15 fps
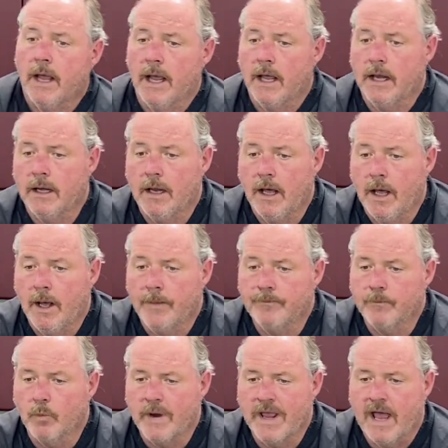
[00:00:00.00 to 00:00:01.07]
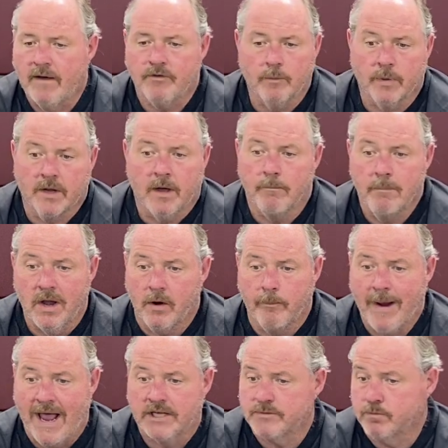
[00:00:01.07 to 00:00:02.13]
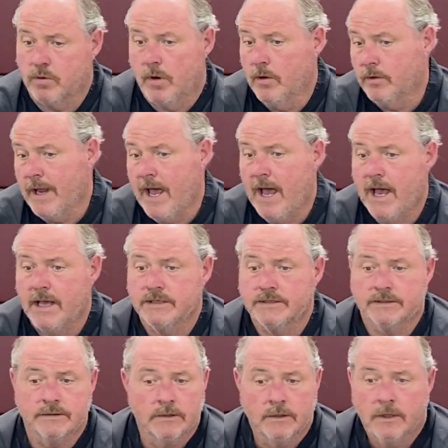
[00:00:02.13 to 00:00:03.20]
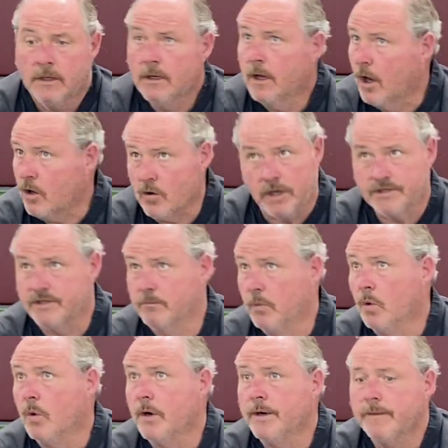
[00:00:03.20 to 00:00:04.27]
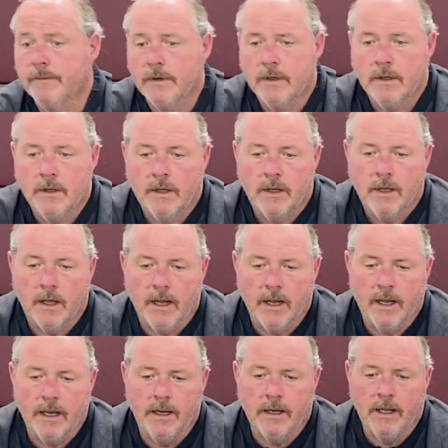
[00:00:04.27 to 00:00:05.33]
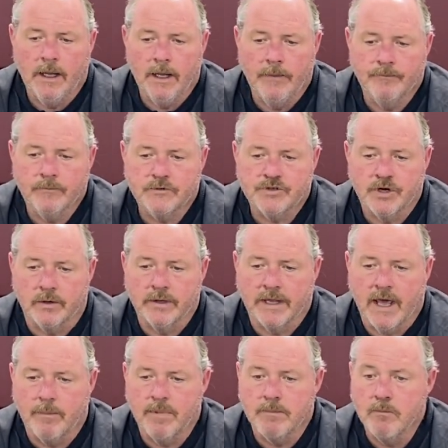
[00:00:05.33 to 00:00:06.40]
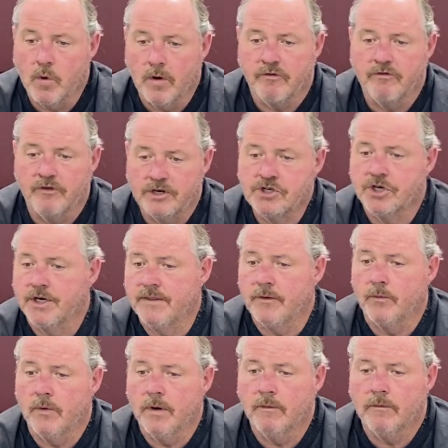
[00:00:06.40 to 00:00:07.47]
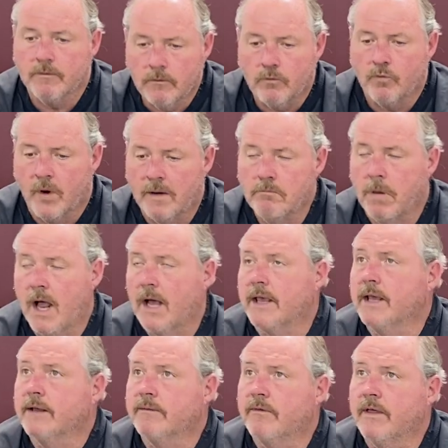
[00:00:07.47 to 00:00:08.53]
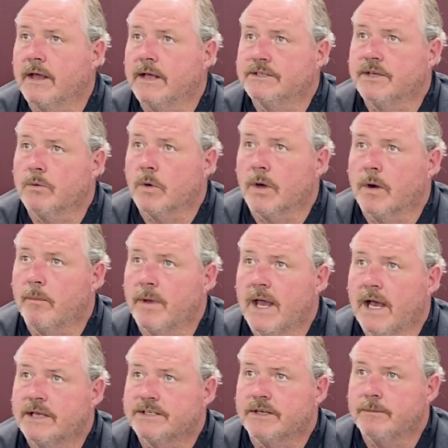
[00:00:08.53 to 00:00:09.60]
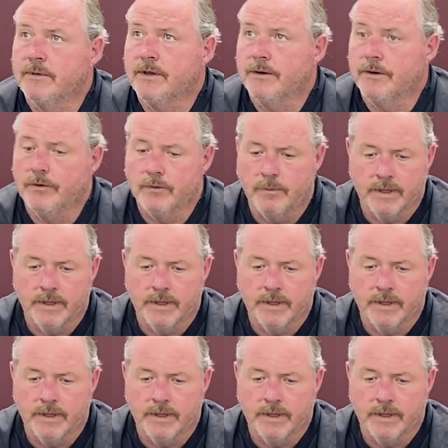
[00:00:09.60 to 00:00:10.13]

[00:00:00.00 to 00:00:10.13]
And we have to become better pass pro guys across the board, and certainly got to be more efficient in the run blocking things that we're going to be asking them to do.